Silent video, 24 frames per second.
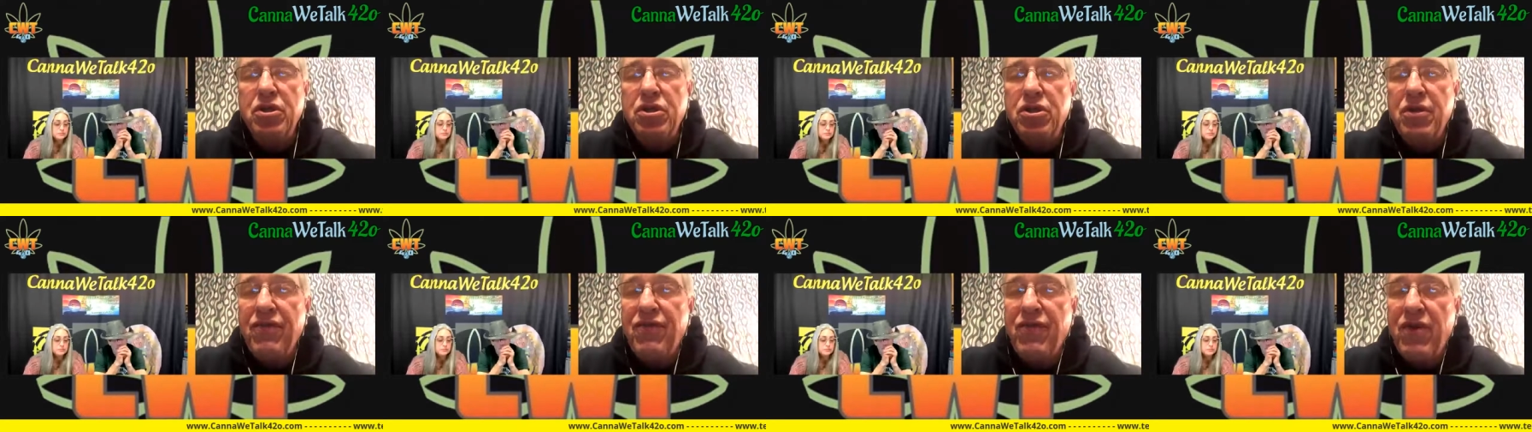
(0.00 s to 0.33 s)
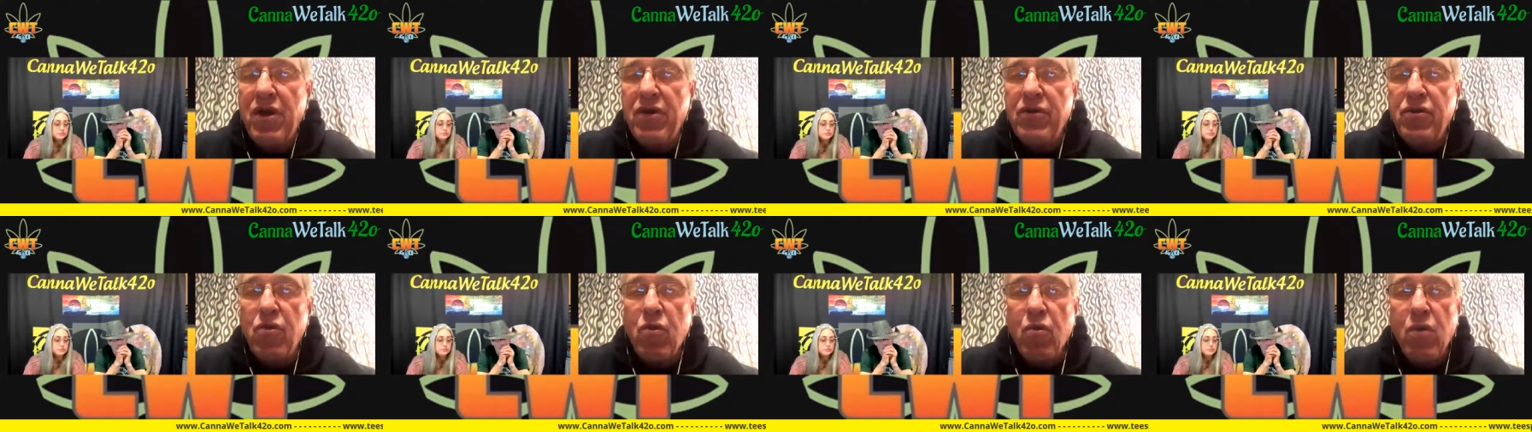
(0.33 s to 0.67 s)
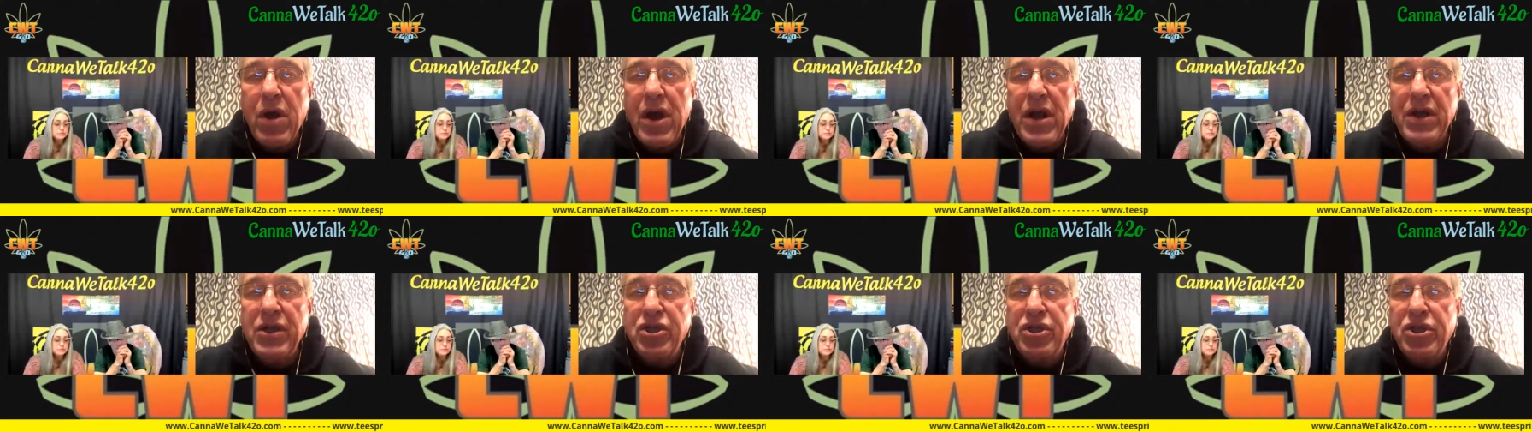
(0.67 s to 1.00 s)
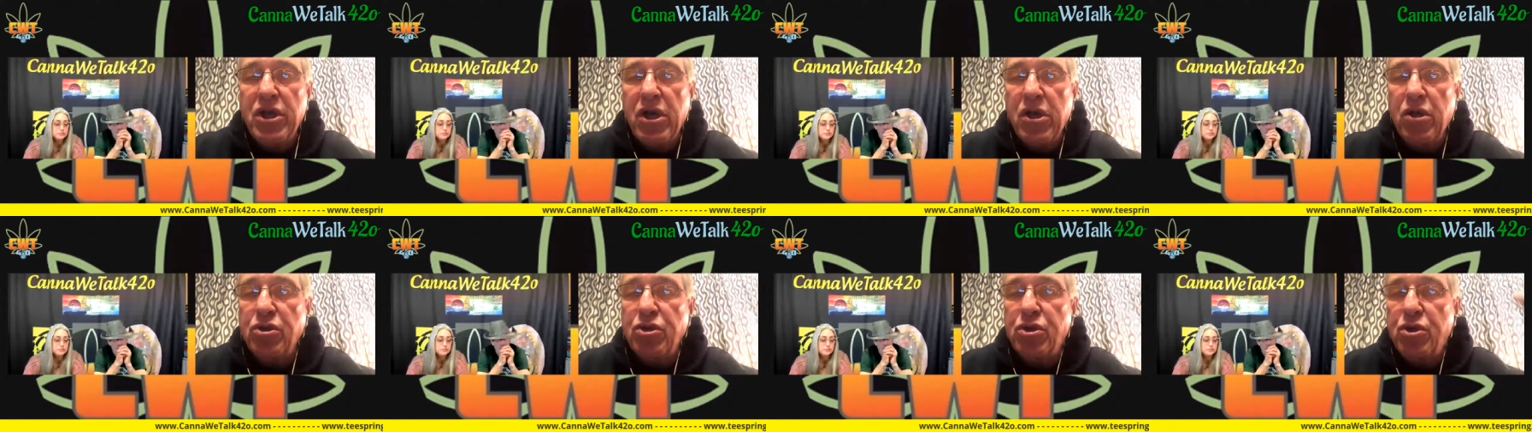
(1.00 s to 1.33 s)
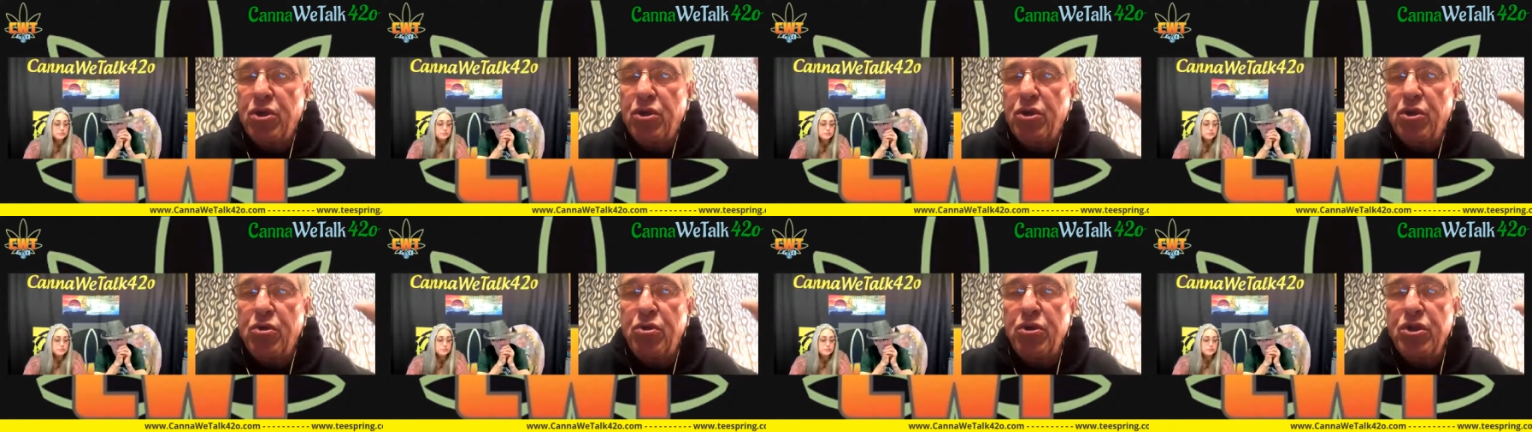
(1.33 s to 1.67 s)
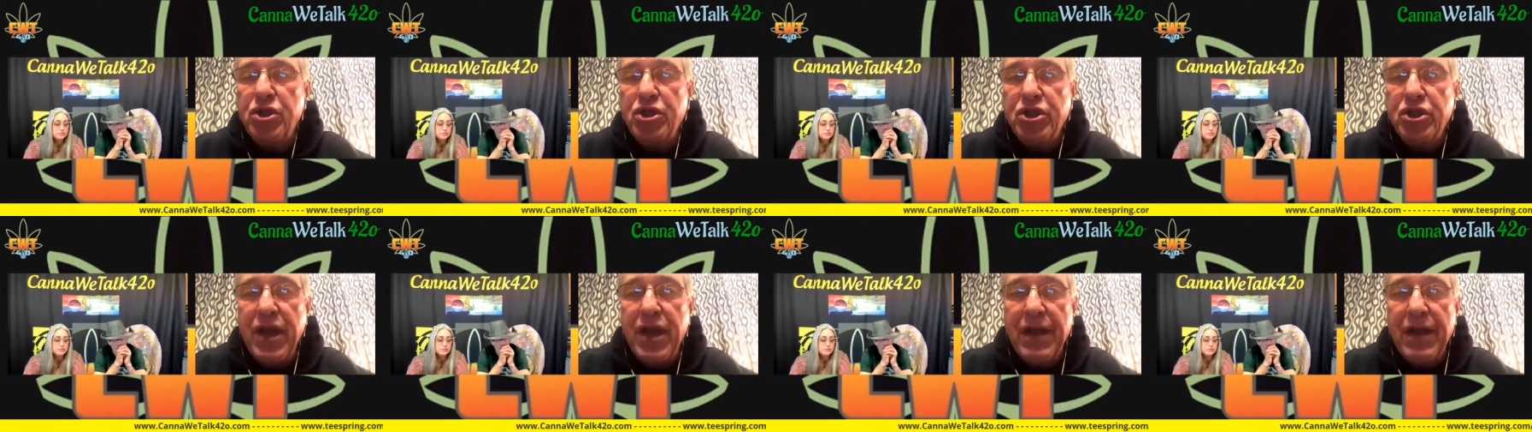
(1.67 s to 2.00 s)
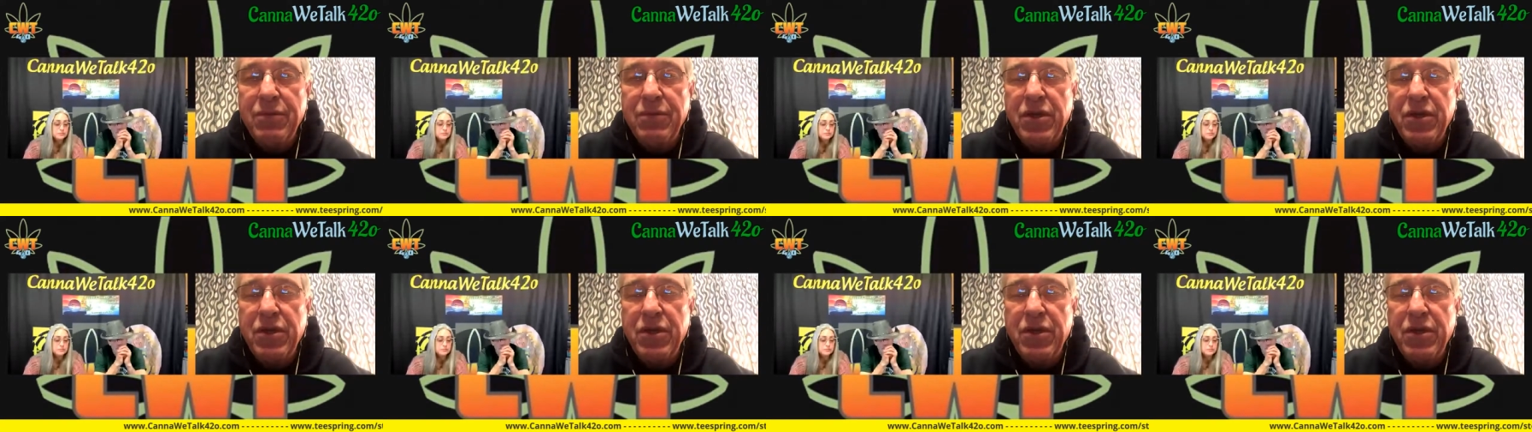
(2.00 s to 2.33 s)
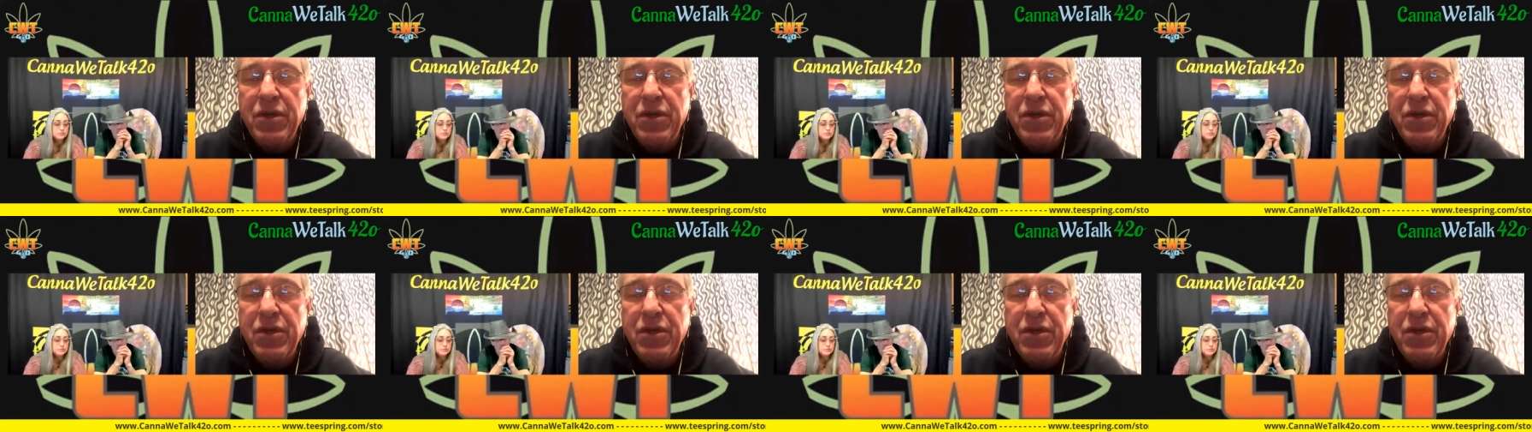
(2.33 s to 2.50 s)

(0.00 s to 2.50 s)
of other white cells to do the same thing.